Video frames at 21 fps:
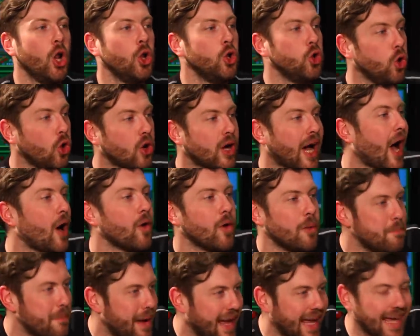look how
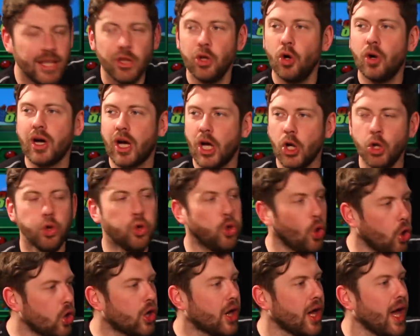amazing, look,
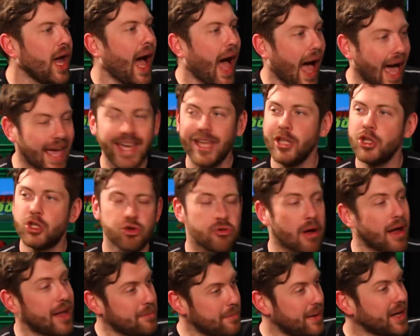look, I can
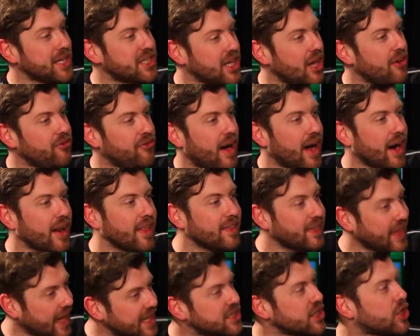drag myself out of
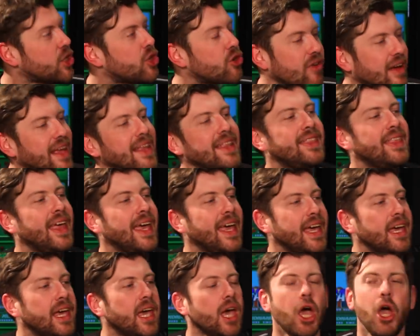it. That's a great
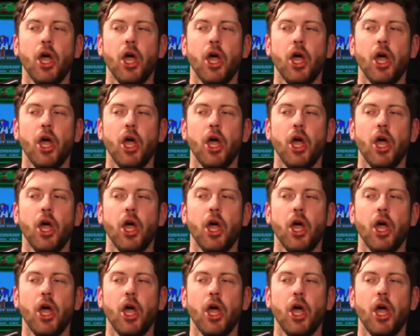thing.